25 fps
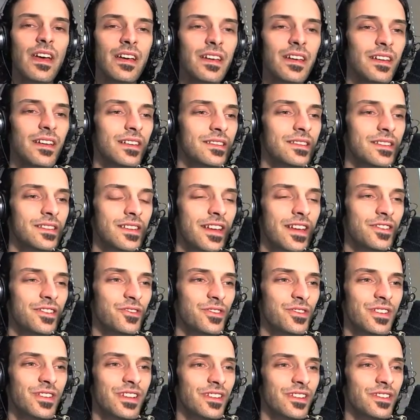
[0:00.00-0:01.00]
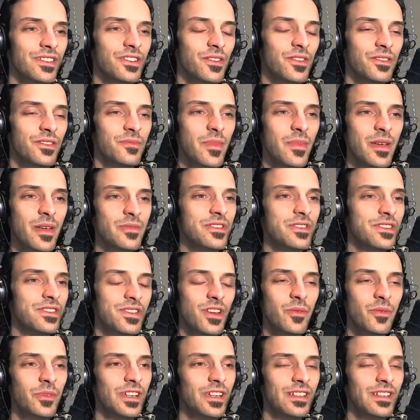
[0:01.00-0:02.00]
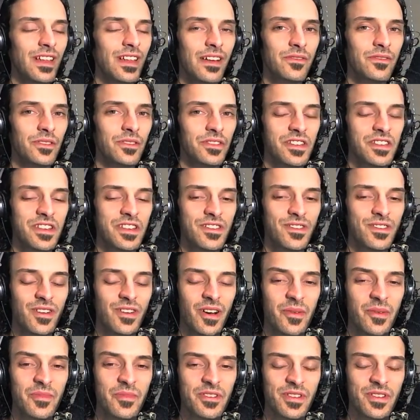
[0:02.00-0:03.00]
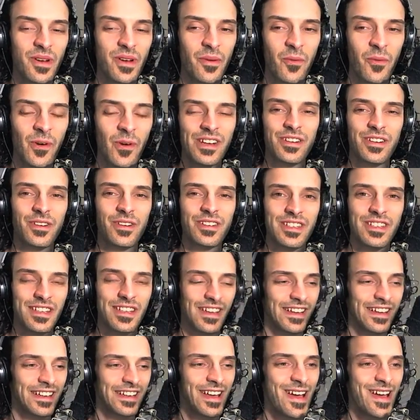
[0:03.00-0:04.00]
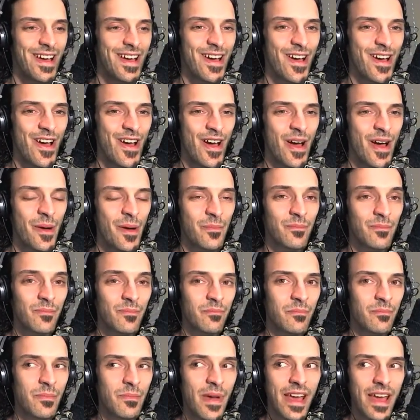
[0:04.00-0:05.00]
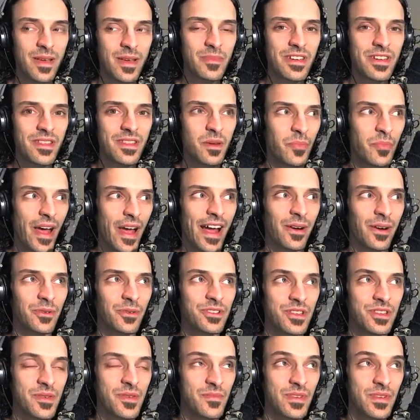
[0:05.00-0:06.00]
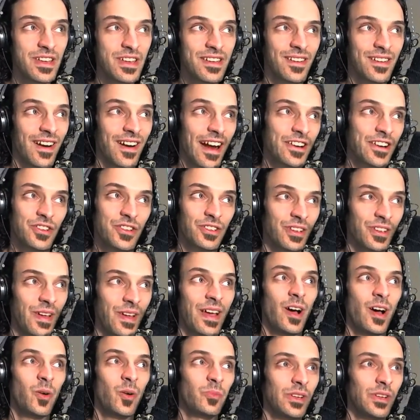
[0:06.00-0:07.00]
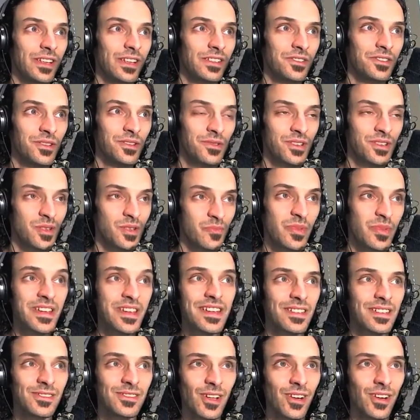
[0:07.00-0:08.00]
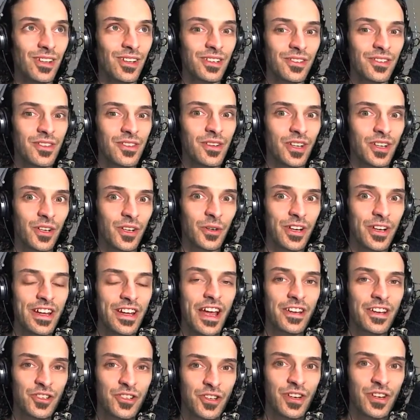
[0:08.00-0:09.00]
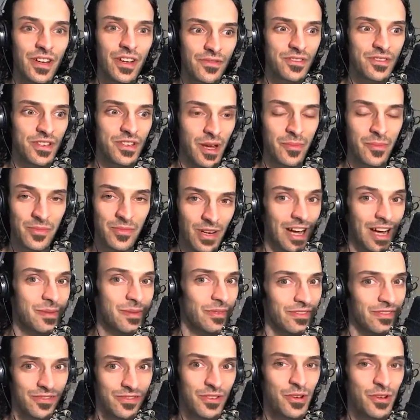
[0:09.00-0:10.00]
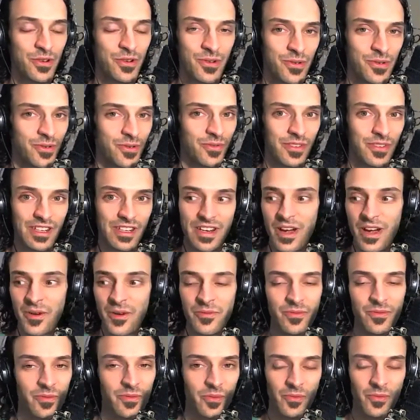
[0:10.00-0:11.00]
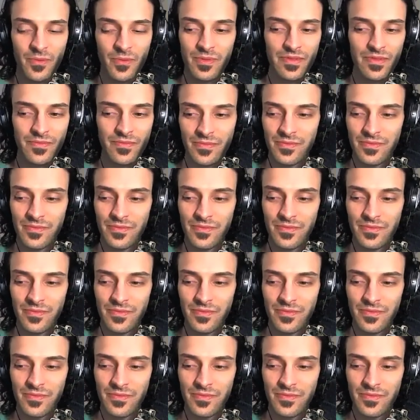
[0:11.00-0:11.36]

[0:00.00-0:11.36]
It's interesting because on maybe so many levels, you almost, I wonder, it's like maybe the powers that be are actually helping to speed along the creation of some type of new, you know,